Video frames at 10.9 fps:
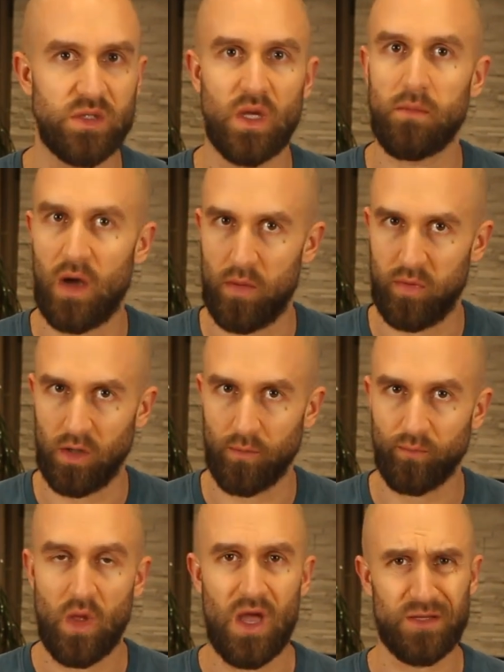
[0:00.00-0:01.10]
in my opinion,
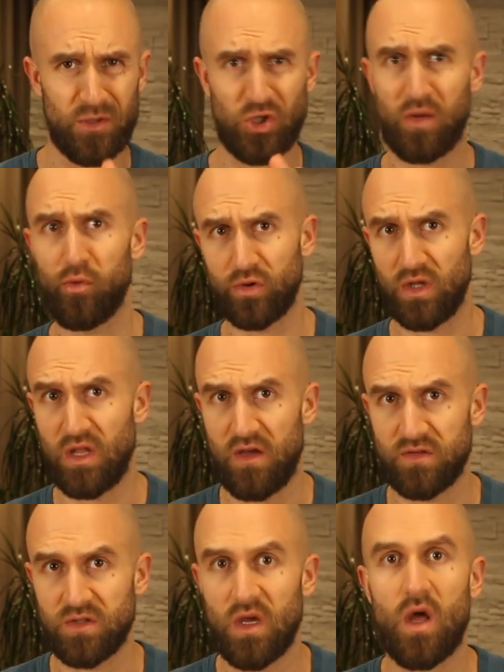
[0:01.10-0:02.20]
especially bond ETFs.